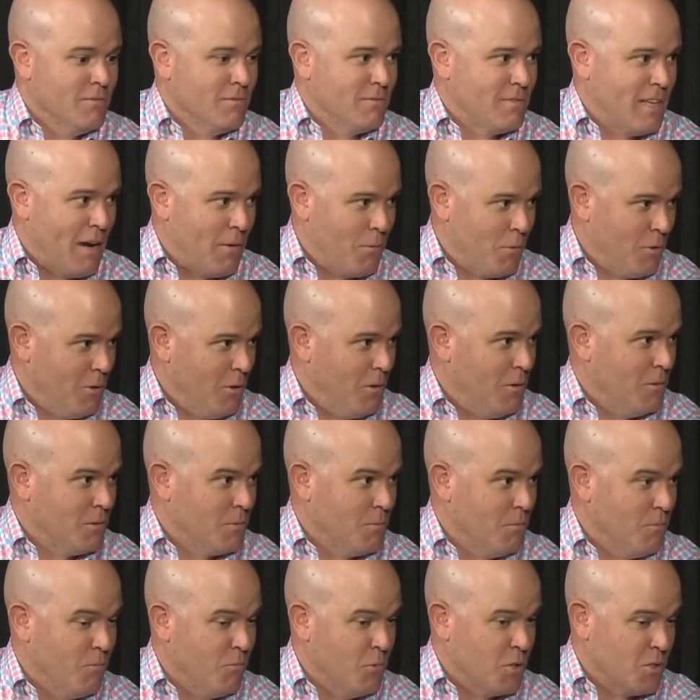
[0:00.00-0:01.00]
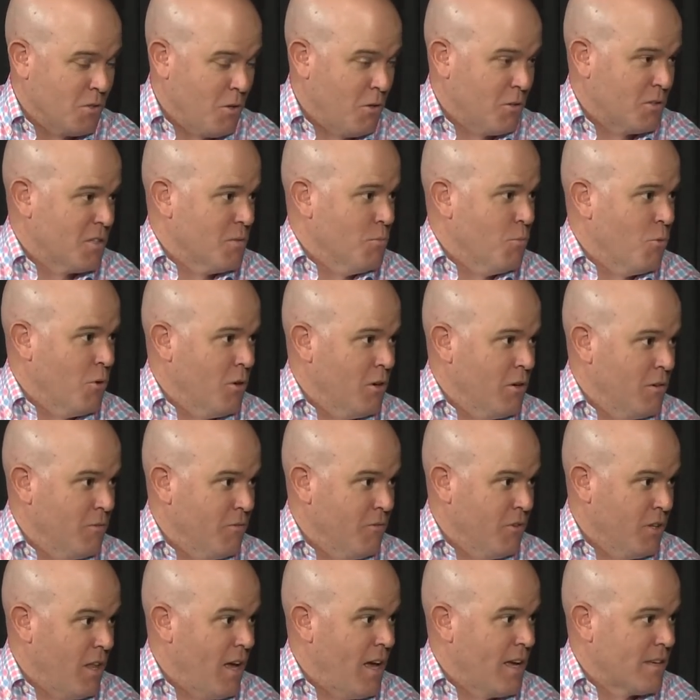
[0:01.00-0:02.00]
that results in more
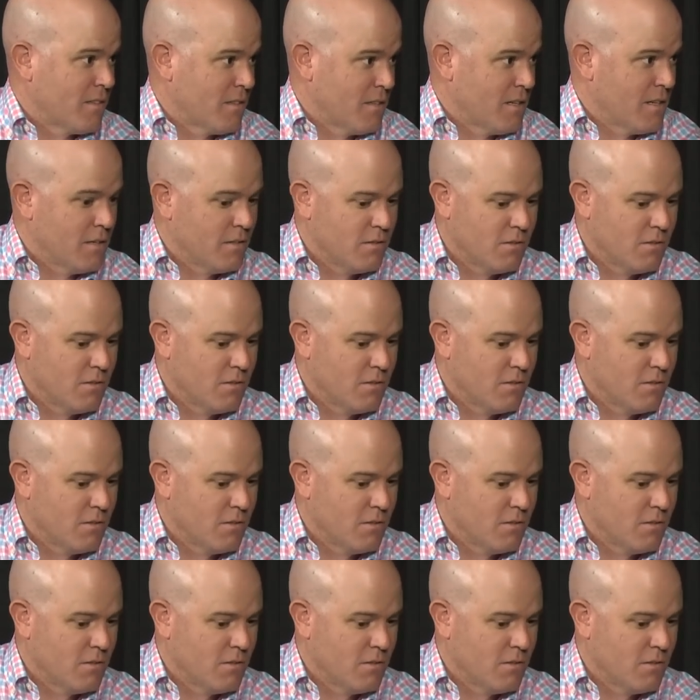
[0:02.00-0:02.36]
velocity.